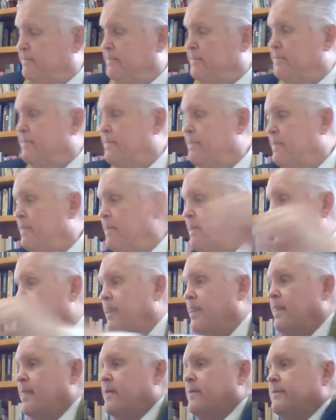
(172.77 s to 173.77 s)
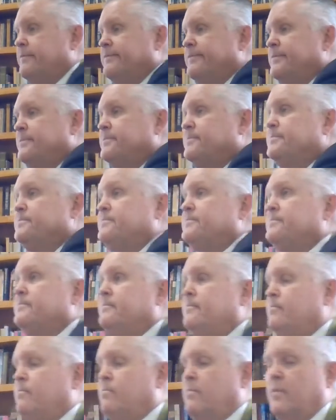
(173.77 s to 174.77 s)

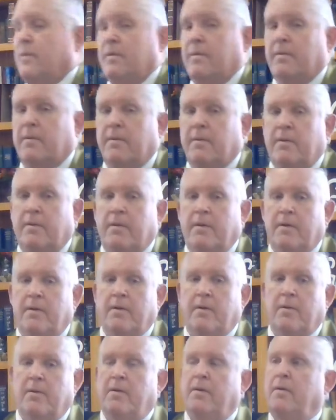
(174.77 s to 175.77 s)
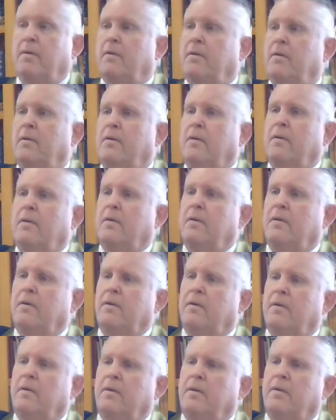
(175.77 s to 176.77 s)

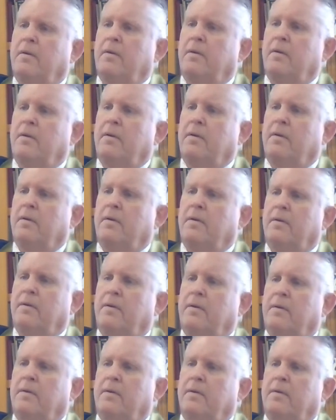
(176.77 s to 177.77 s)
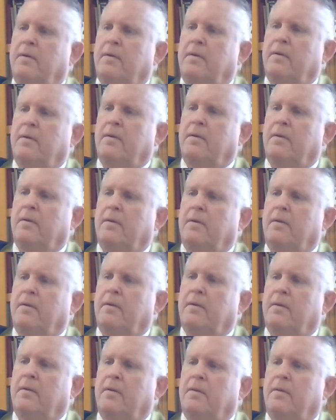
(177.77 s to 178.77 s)

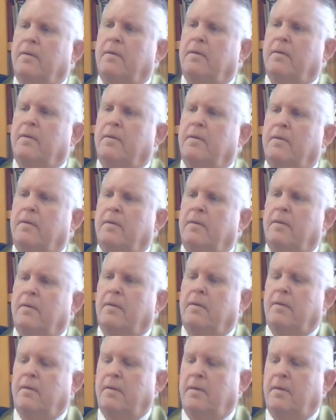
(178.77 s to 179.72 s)
(silence)